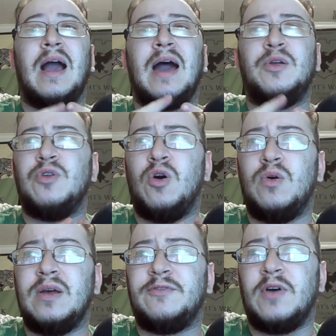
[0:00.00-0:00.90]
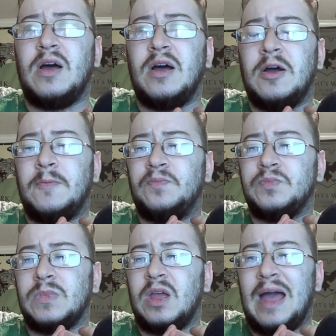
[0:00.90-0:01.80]
I don't know if
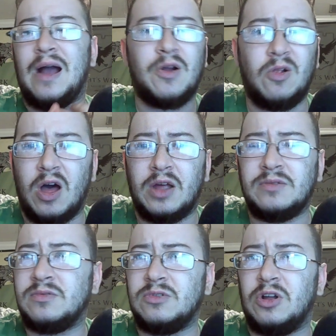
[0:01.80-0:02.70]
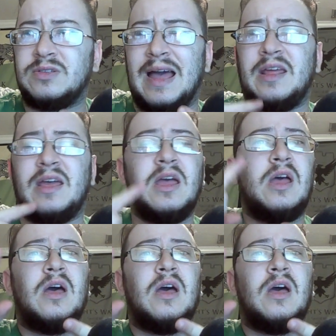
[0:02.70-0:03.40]
Alkalon looked at it.